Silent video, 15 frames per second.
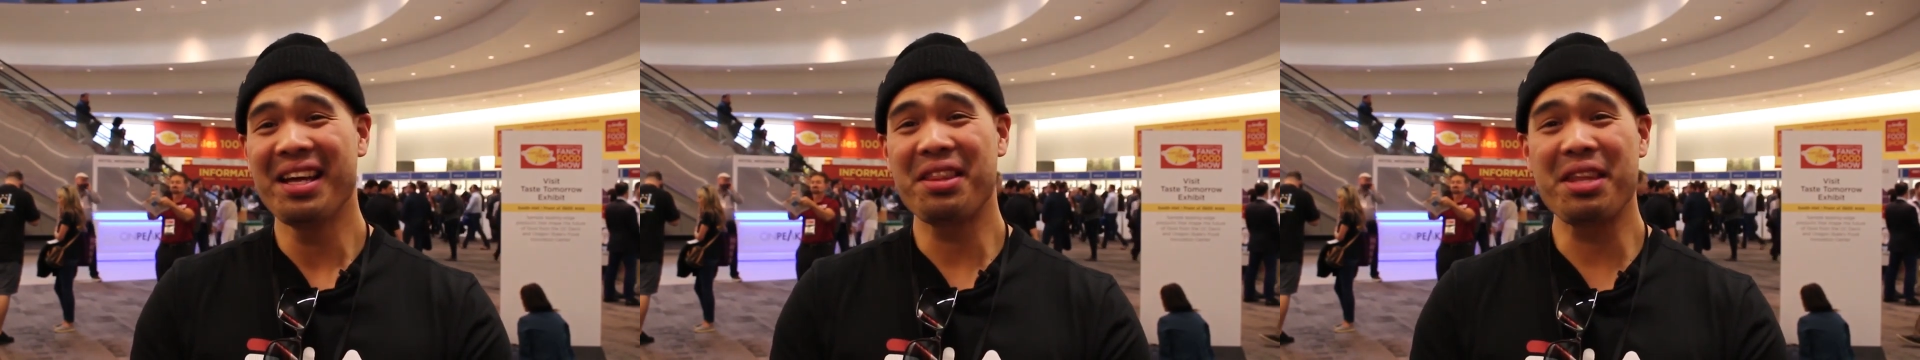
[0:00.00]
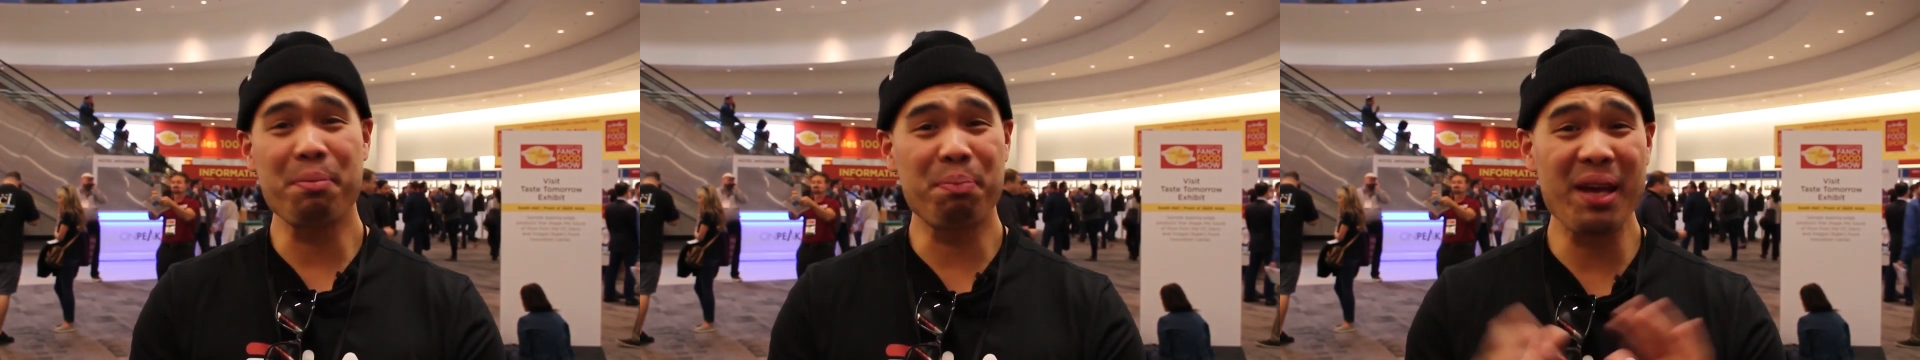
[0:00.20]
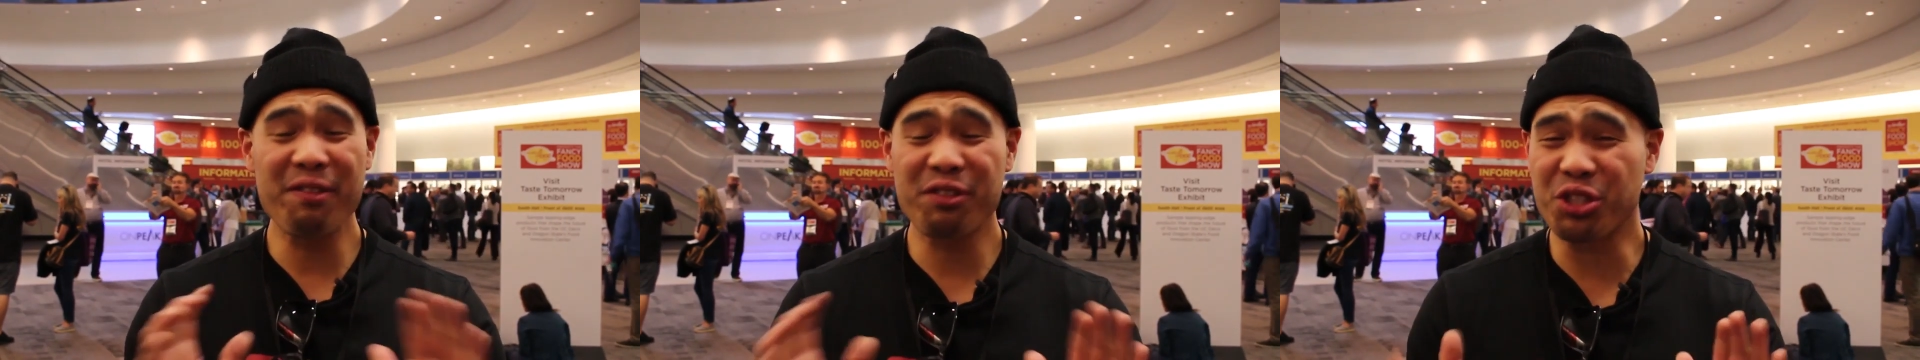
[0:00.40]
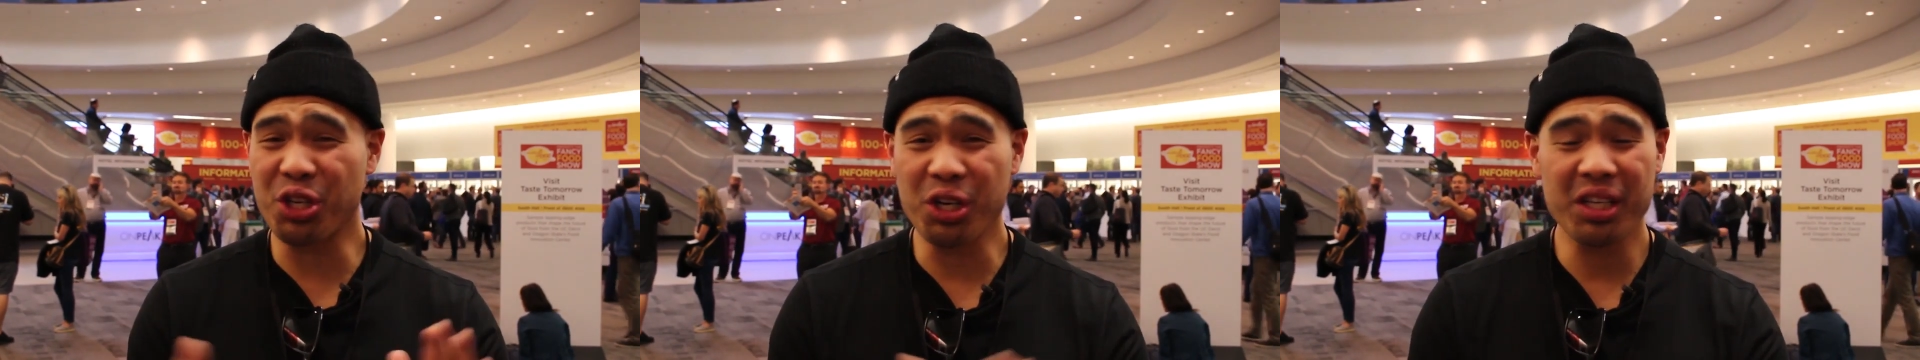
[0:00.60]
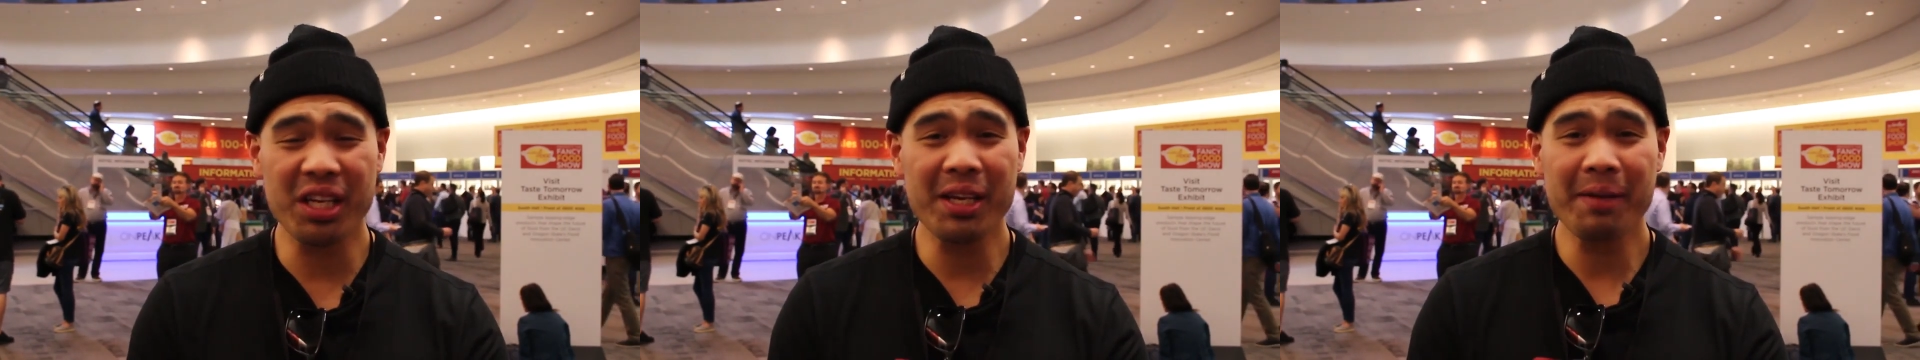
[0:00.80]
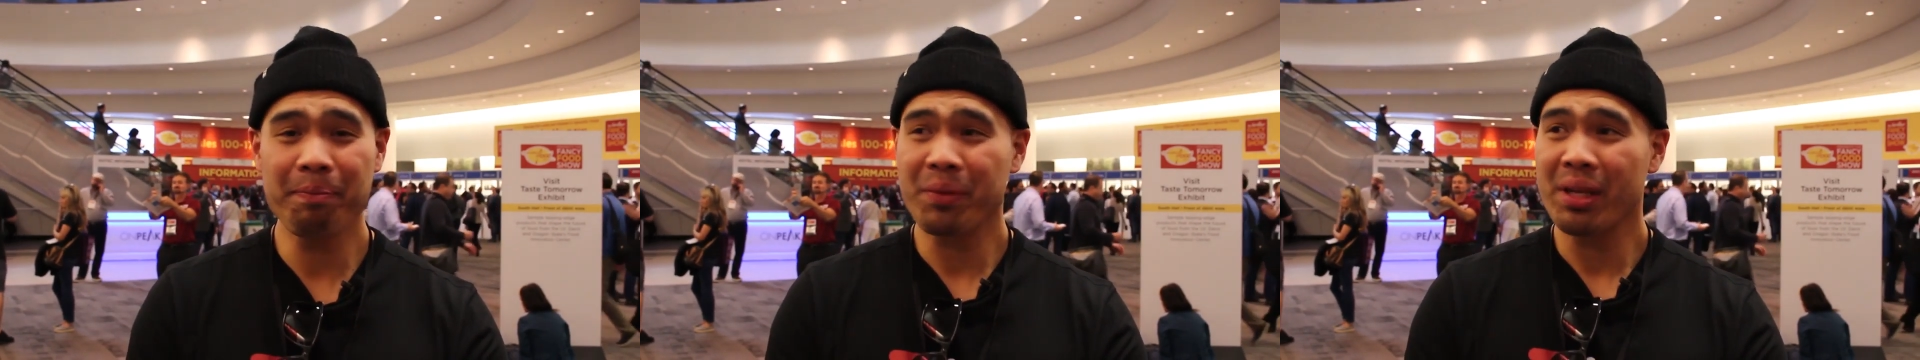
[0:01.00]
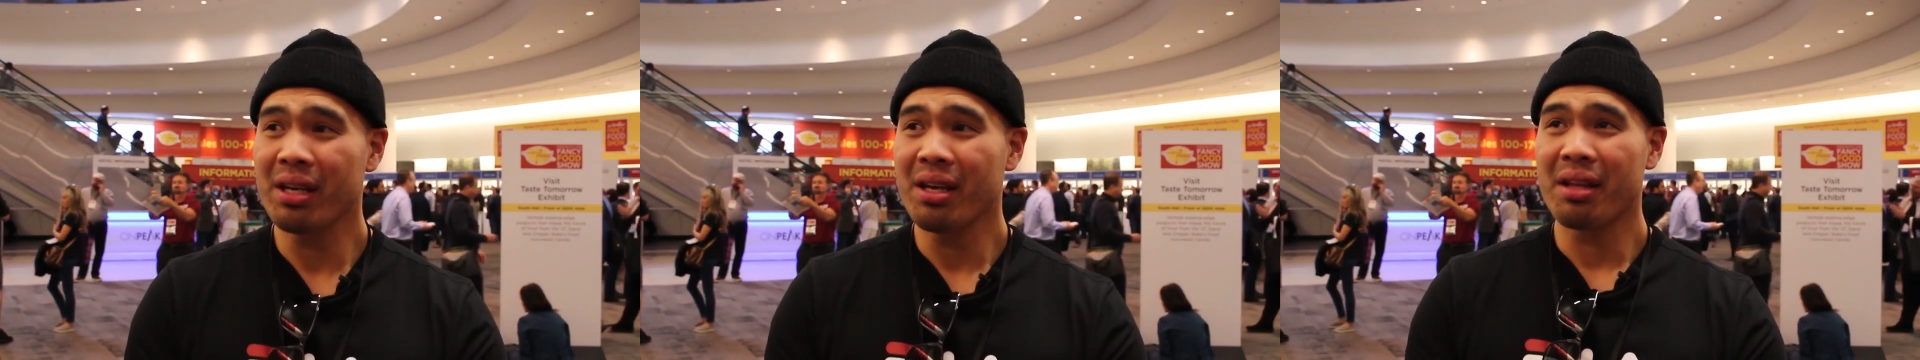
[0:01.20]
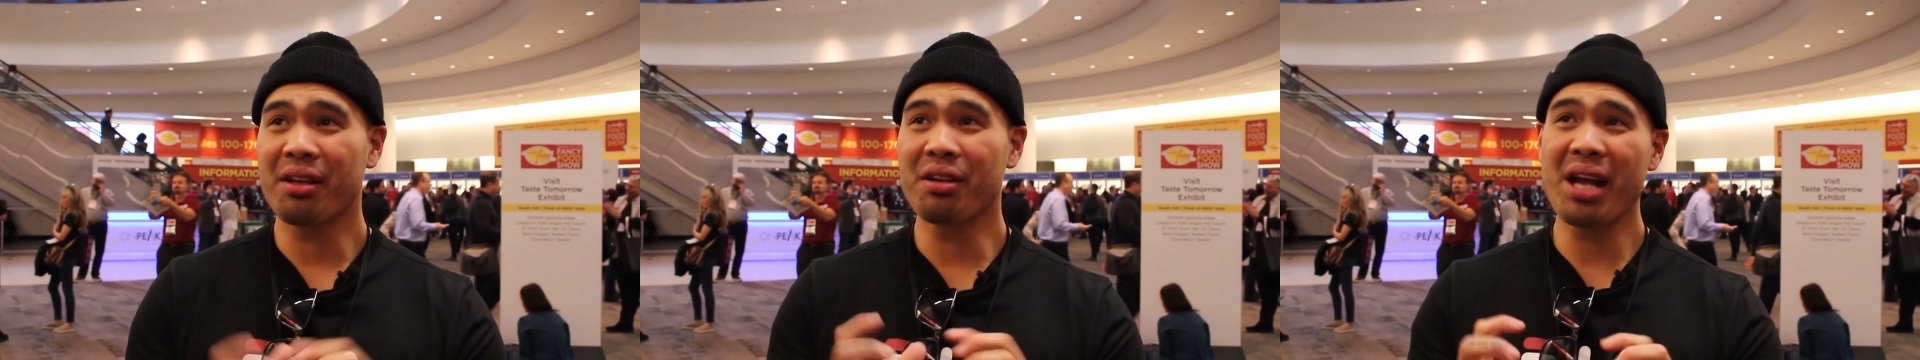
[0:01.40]
the beef jerky,
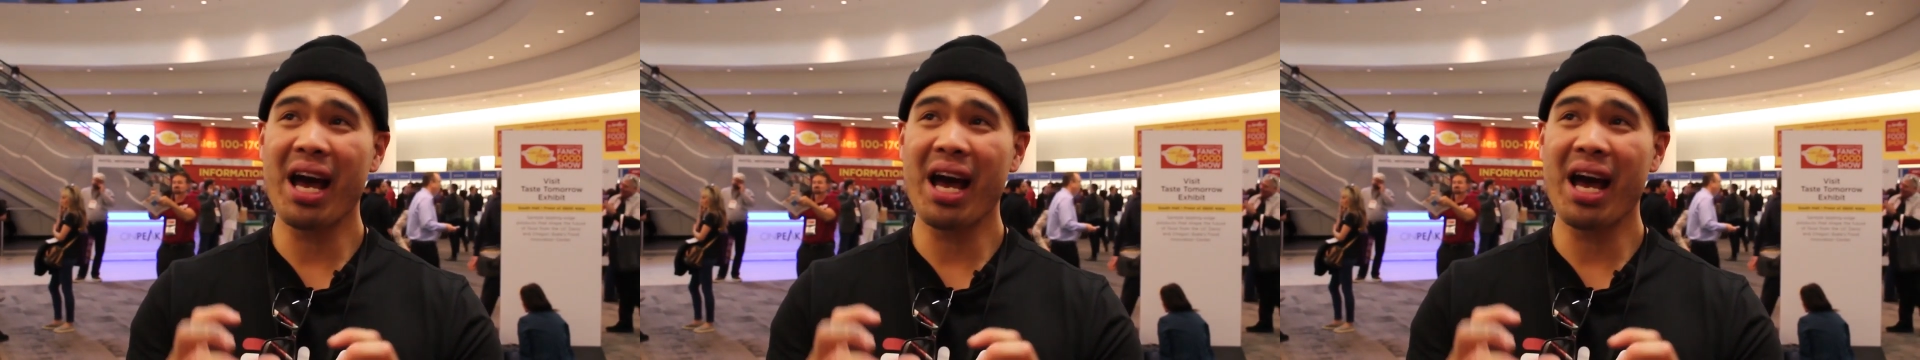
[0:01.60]
they're